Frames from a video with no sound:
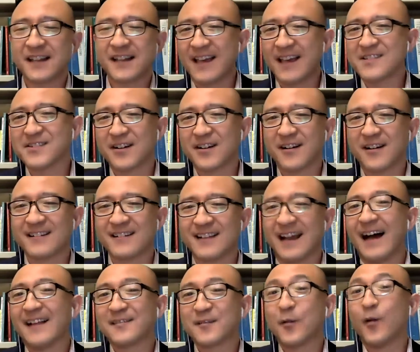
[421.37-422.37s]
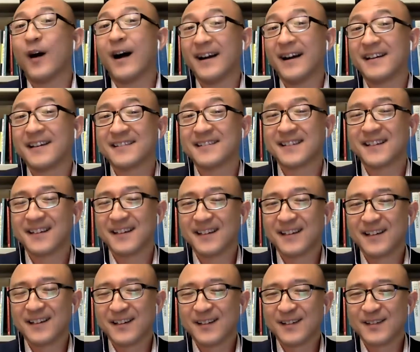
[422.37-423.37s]
Asia are not quiet.
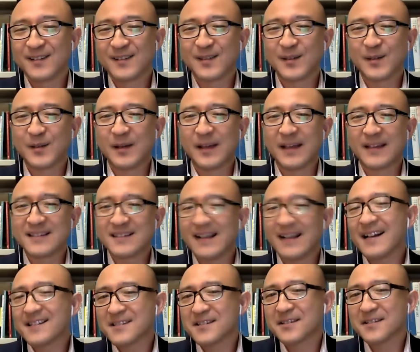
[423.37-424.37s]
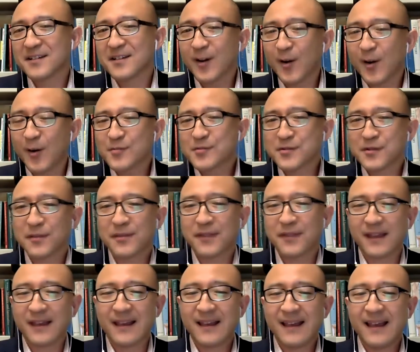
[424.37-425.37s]
So it's not just a culture
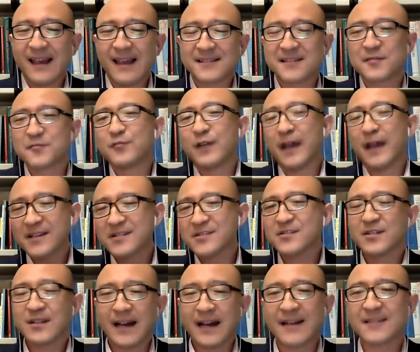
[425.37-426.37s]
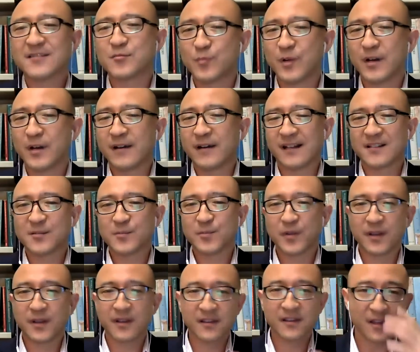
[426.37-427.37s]
thing, it's a racialized American
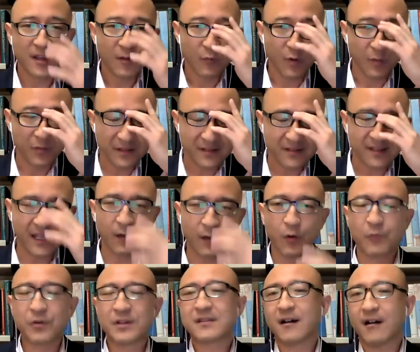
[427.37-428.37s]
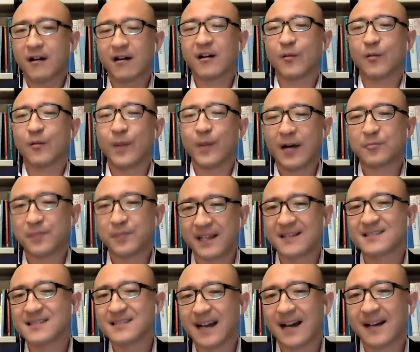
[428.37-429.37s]
experience where we say, where we talk about
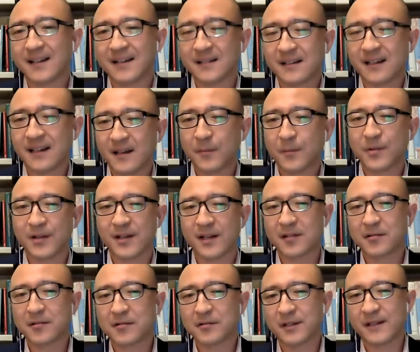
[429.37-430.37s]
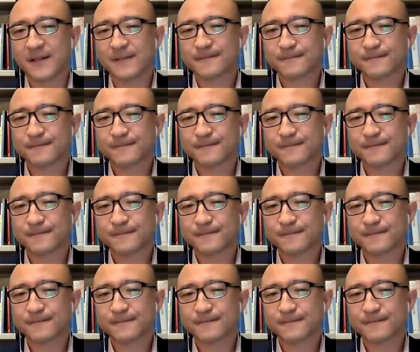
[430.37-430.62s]
being silent politically.